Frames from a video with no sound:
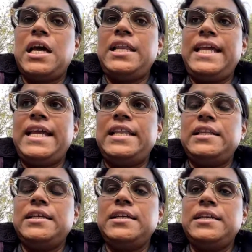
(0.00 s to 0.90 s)
and
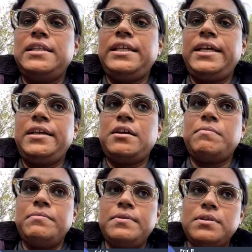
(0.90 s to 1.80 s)
then they
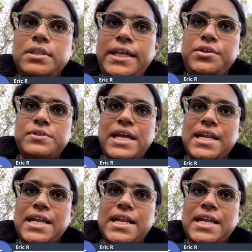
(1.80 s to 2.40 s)
um, they use